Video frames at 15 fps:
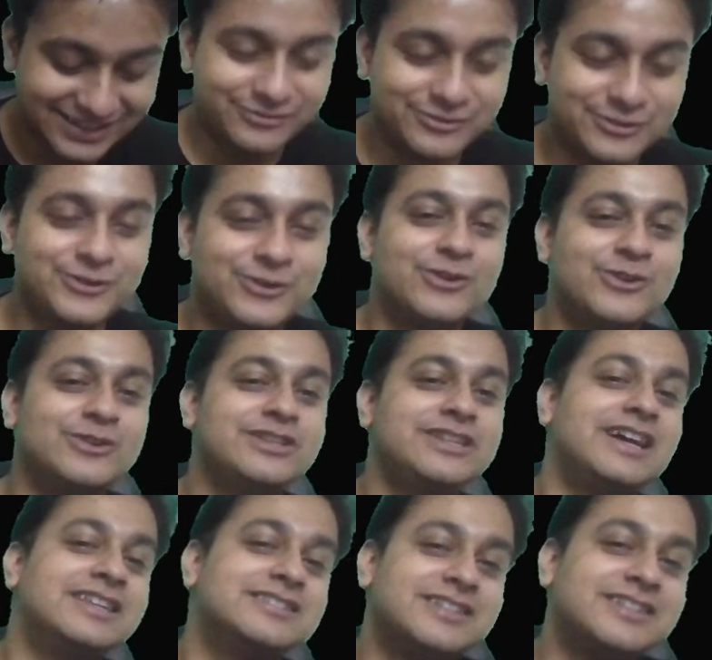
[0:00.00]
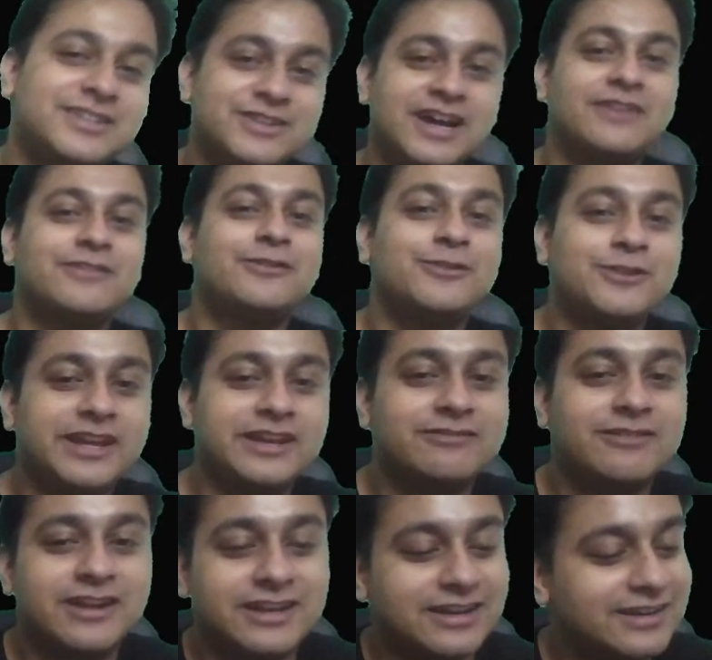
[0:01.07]
you don't know the answer, you have to tick
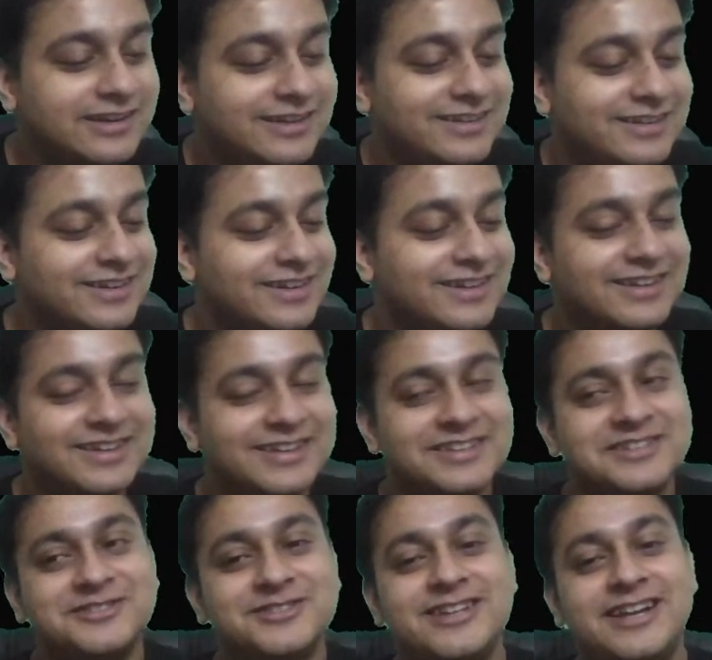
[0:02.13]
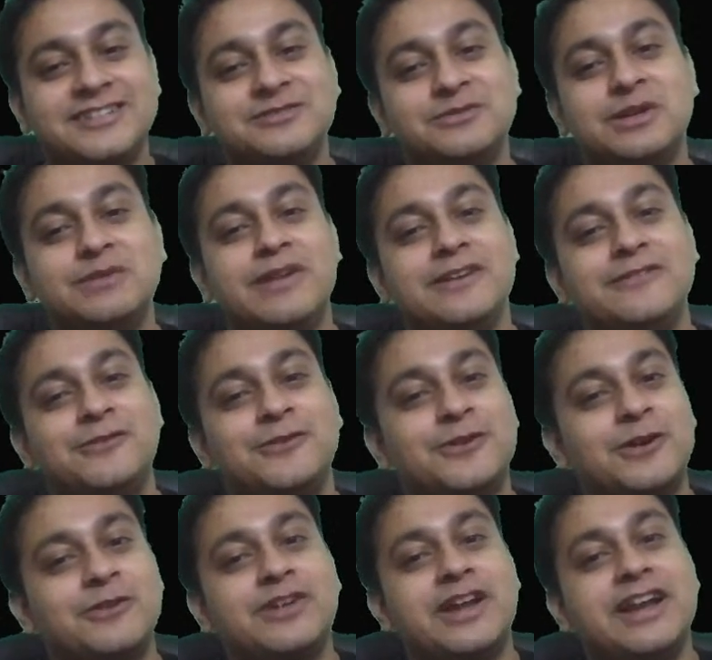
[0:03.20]
1. That's 1 by 4
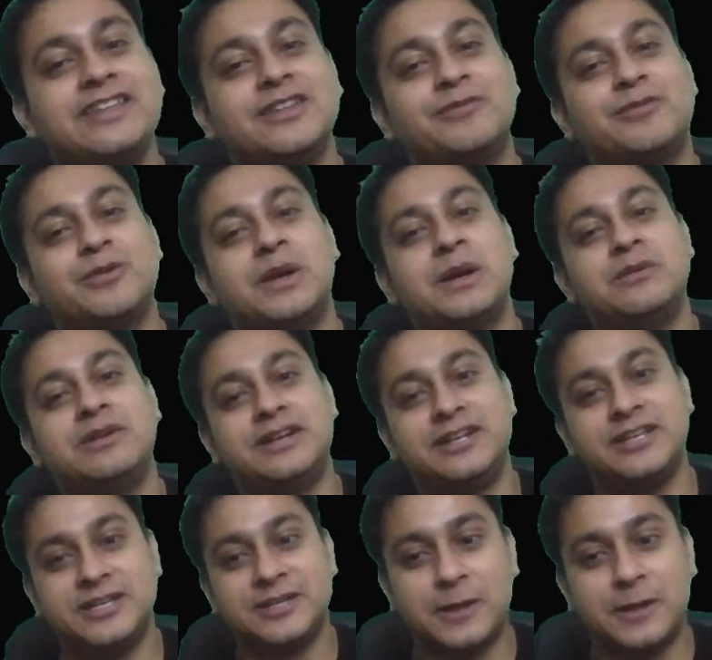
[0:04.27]
of getting the probability.